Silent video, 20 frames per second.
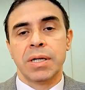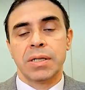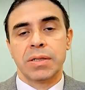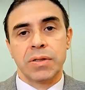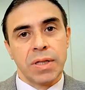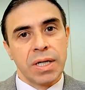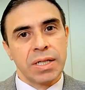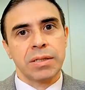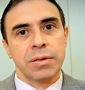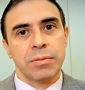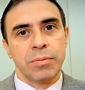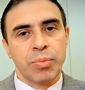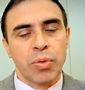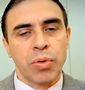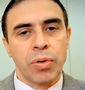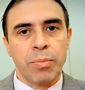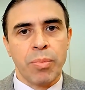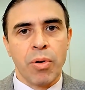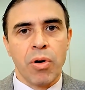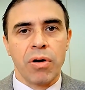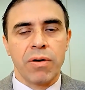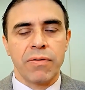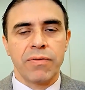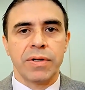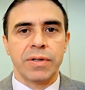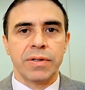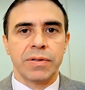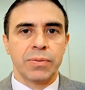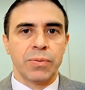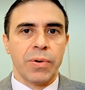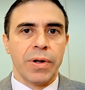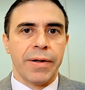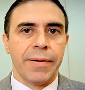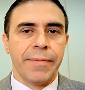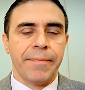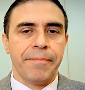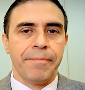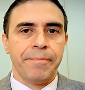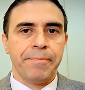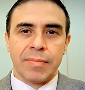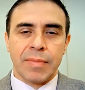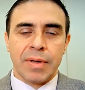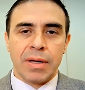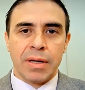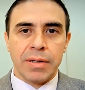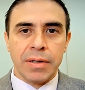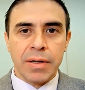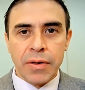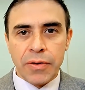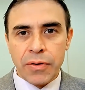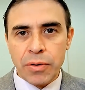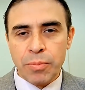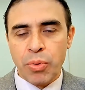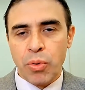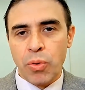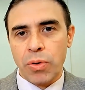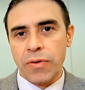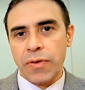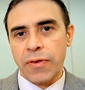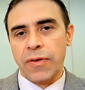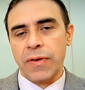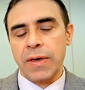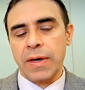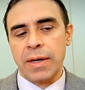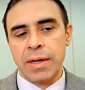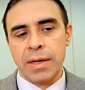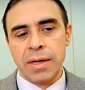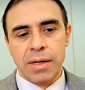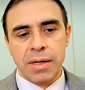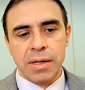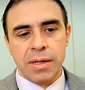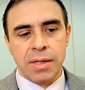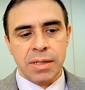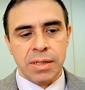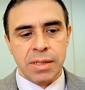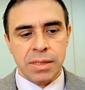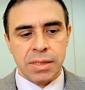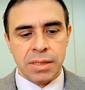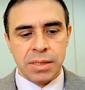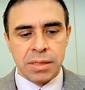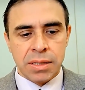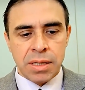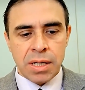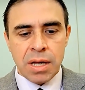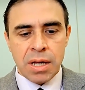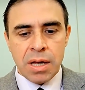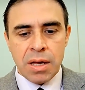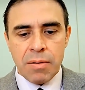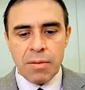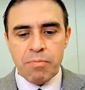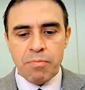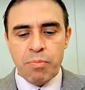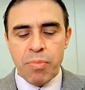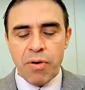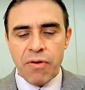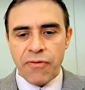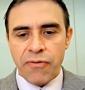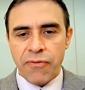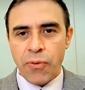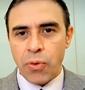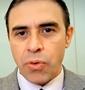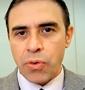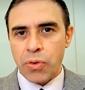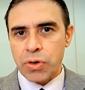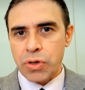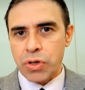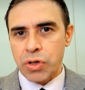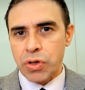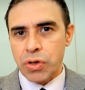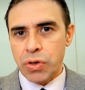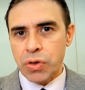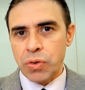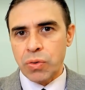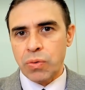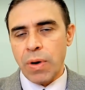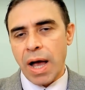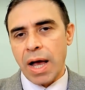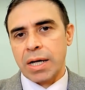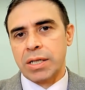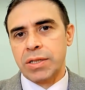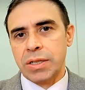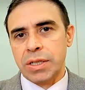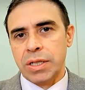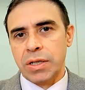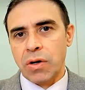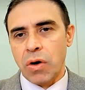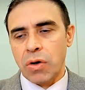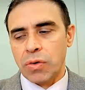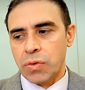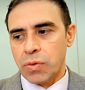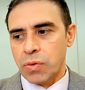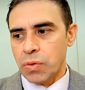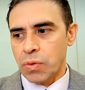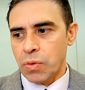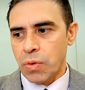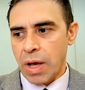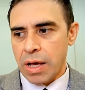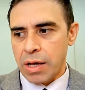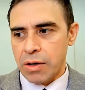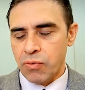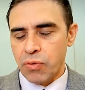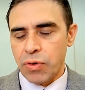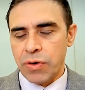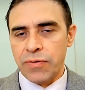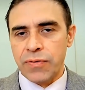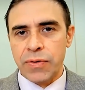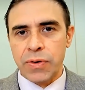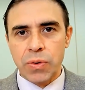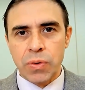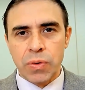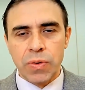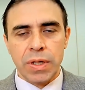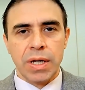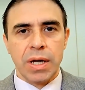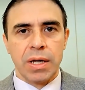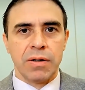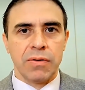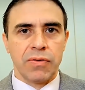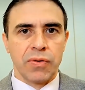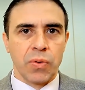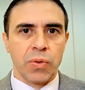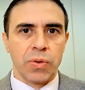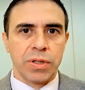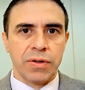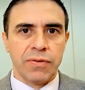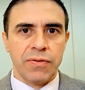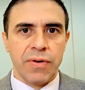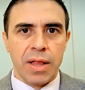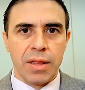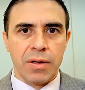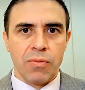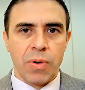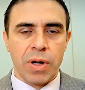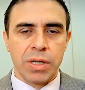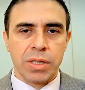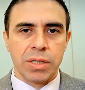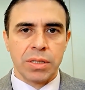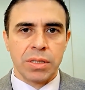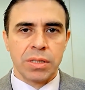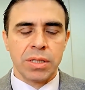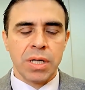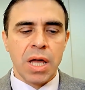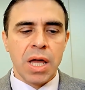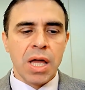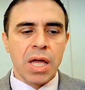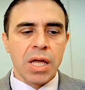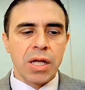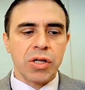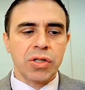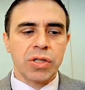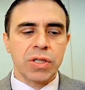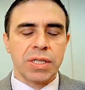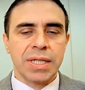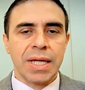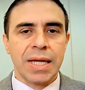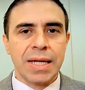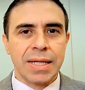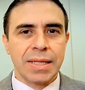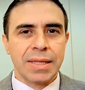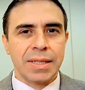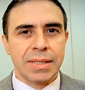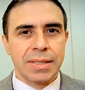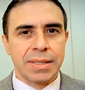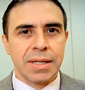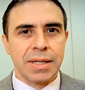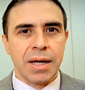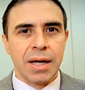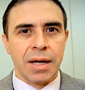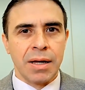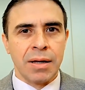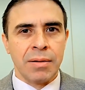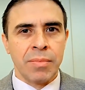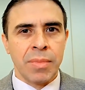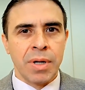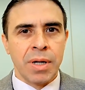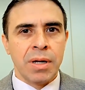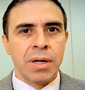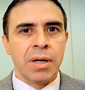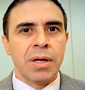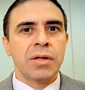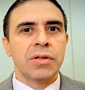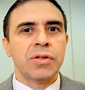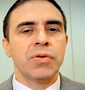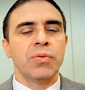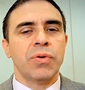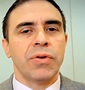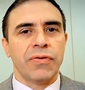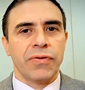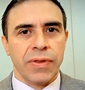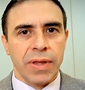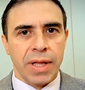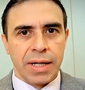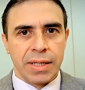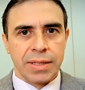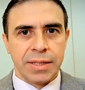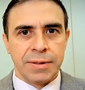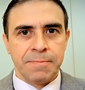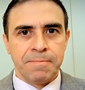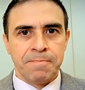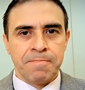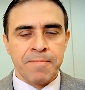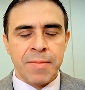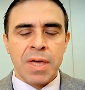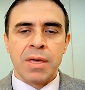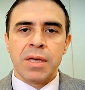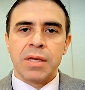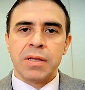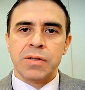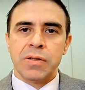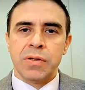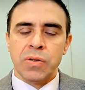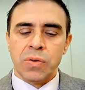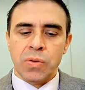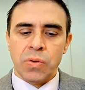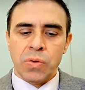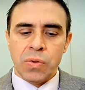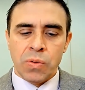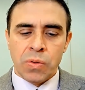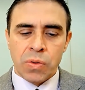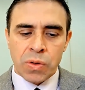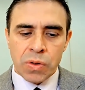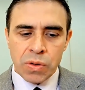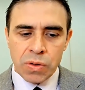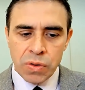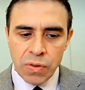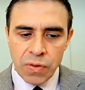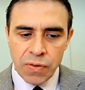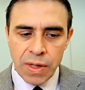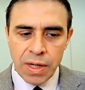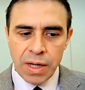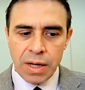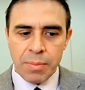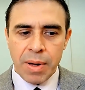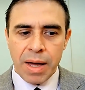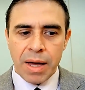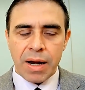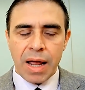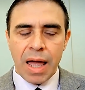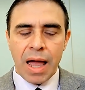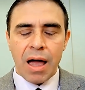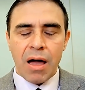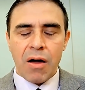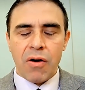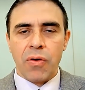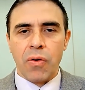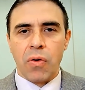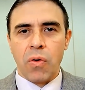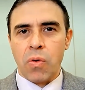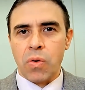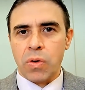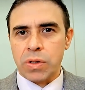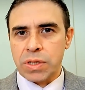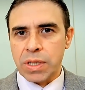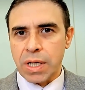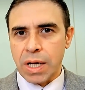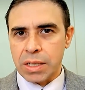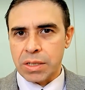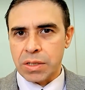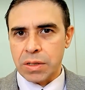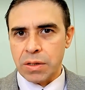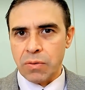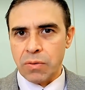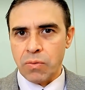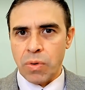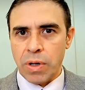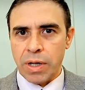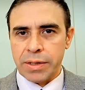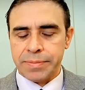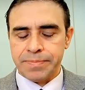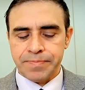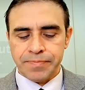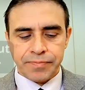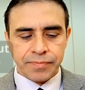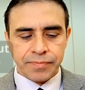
So that's an important part of it as well. Another important thing is before you actually go through and review the end of course evaluations, you should take this time to reflect, to think about how the course actually went.